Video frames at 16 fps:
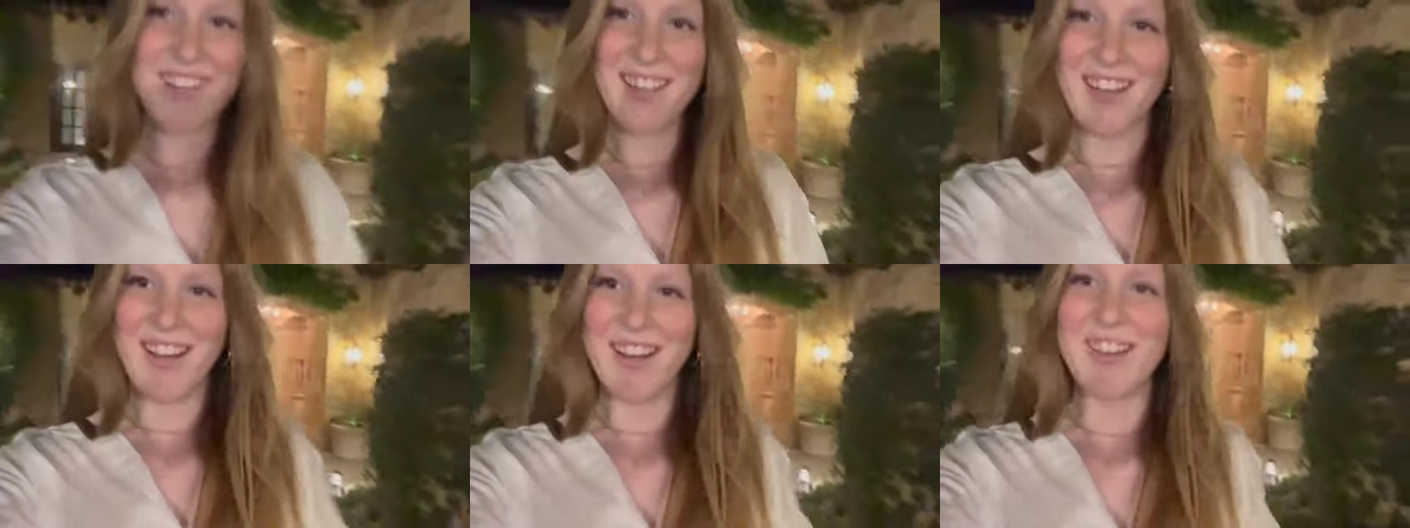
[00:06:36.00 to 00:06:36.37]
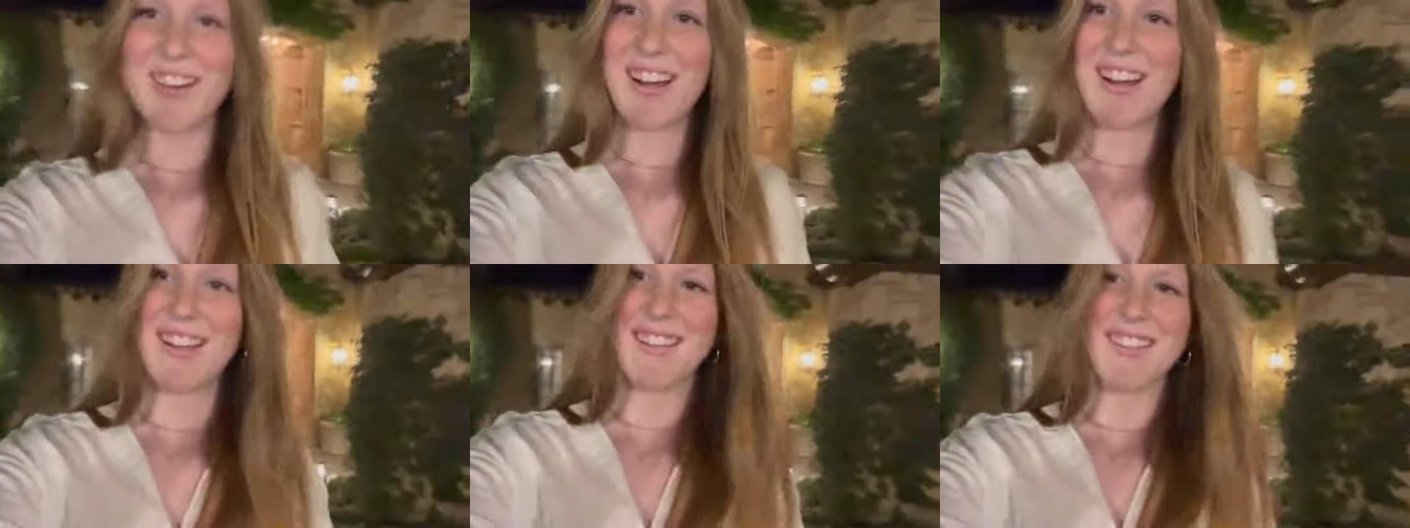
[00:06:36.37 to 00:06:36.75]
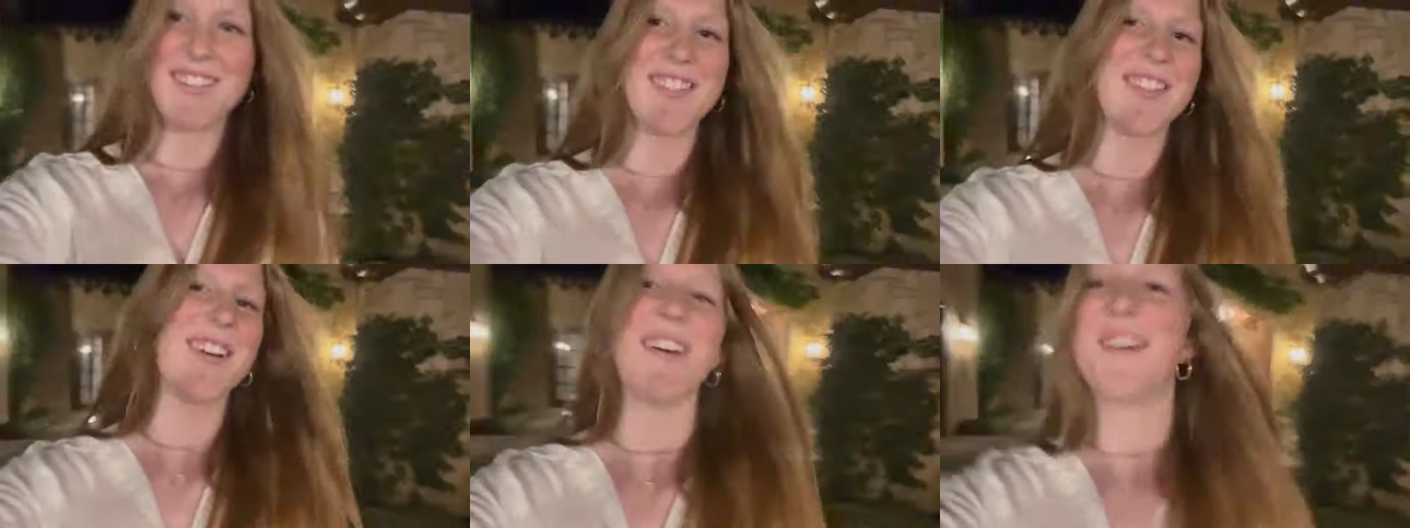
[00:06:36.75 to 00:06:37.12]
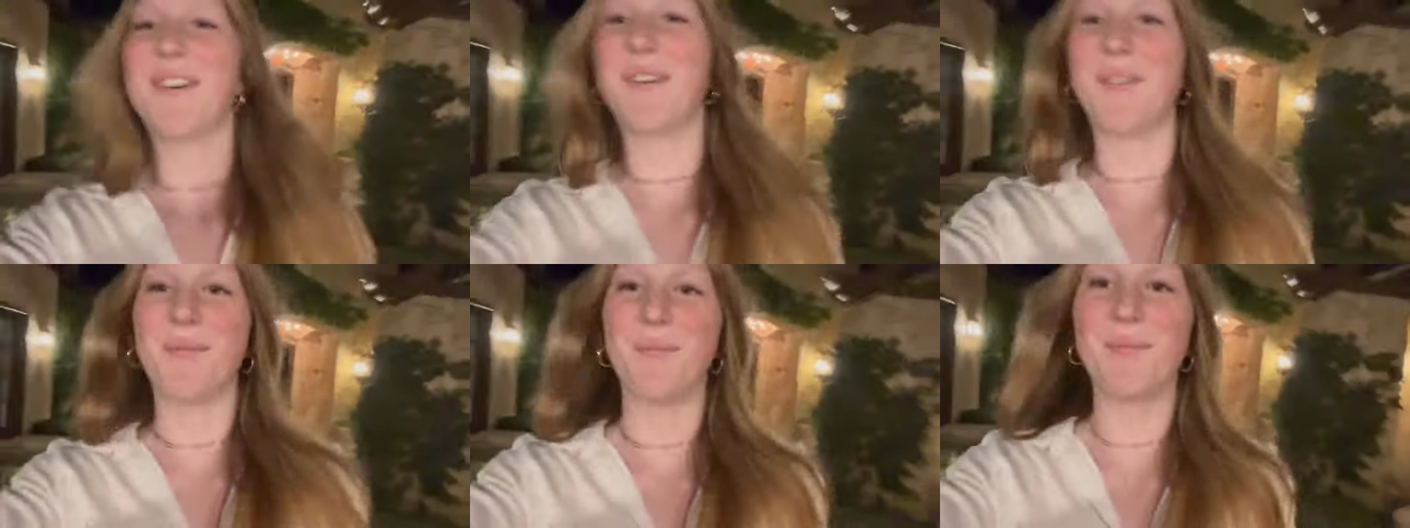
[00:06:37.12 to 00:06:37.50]
Hey you guys,
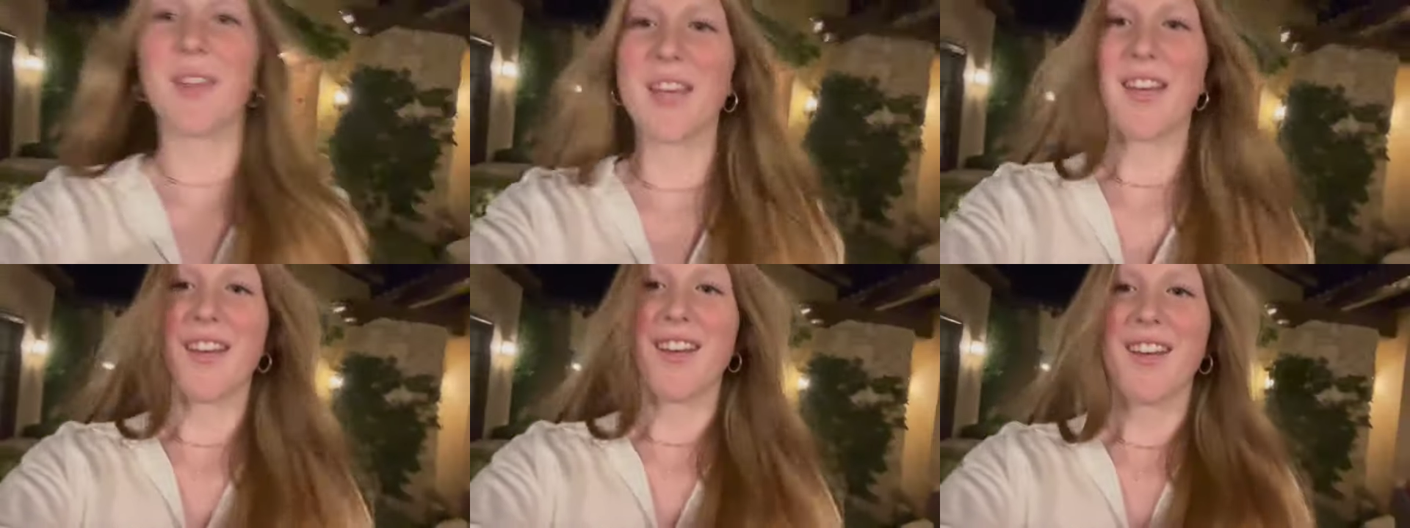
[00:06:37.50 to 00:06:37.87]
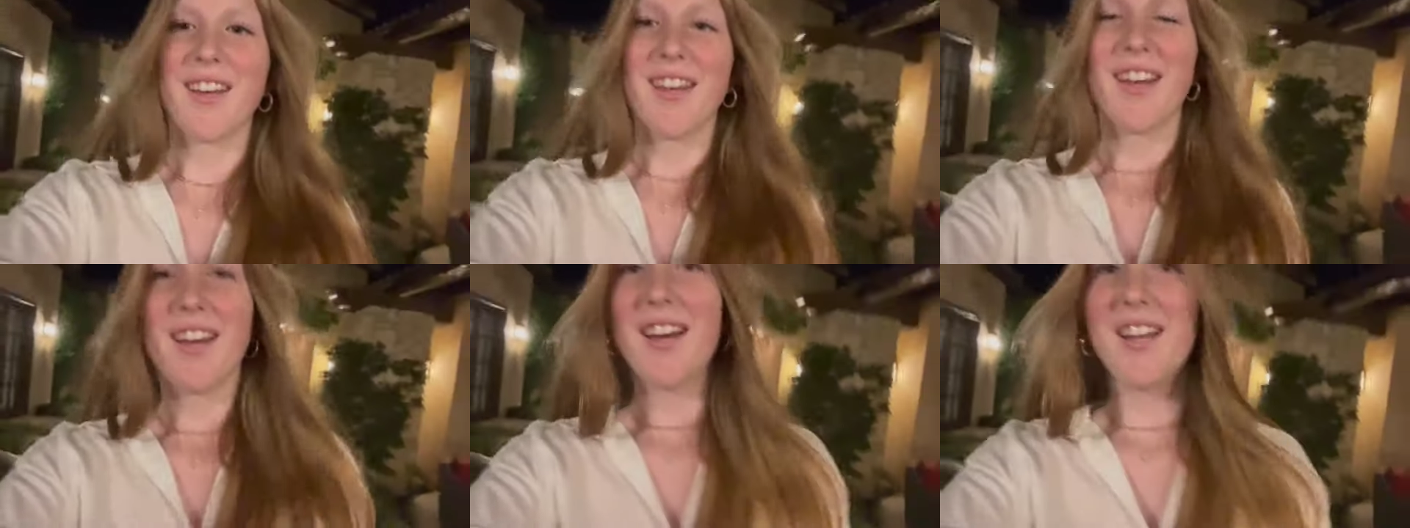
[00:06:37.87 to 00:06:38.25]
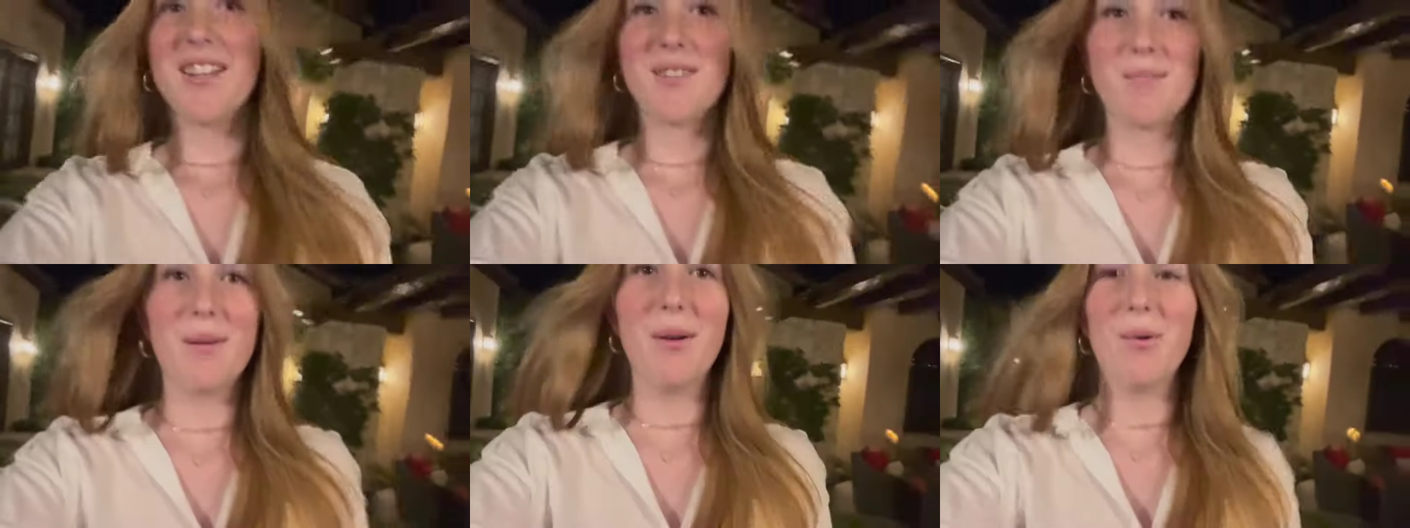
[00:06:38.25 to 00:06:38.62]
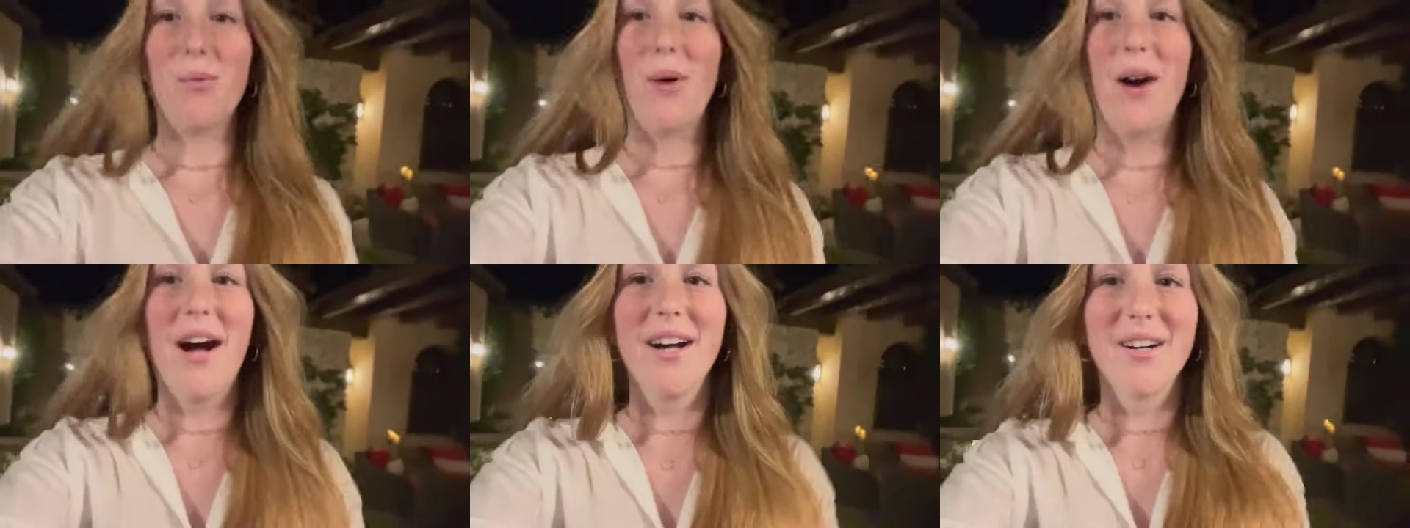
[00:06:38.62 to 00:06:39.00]
it's been a
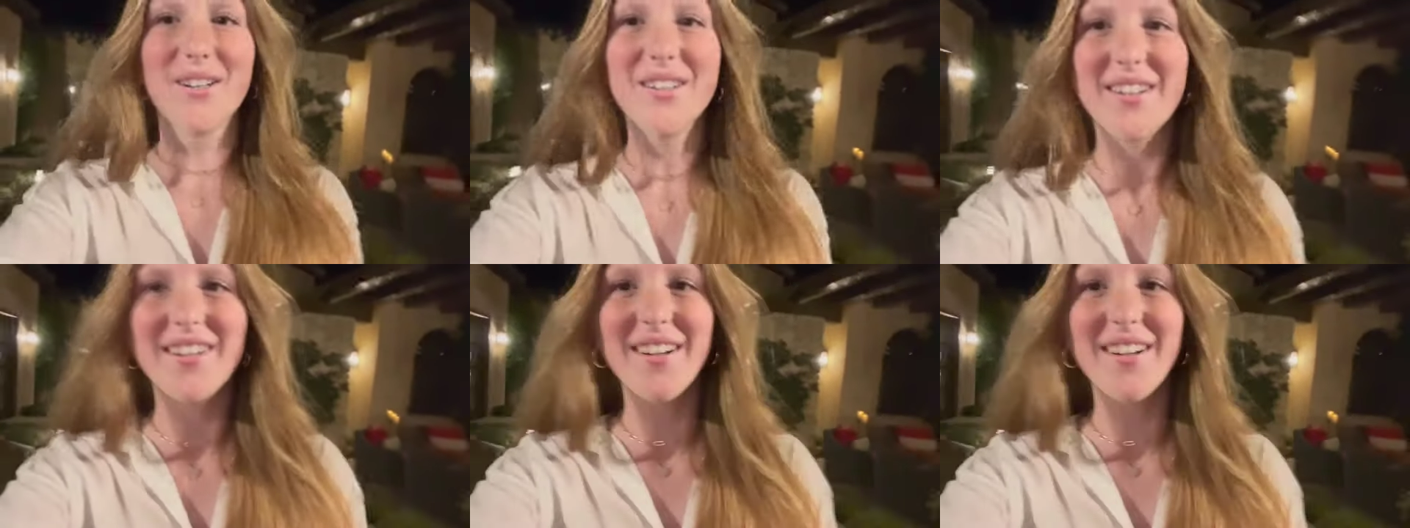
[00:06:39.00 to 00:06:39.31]
while.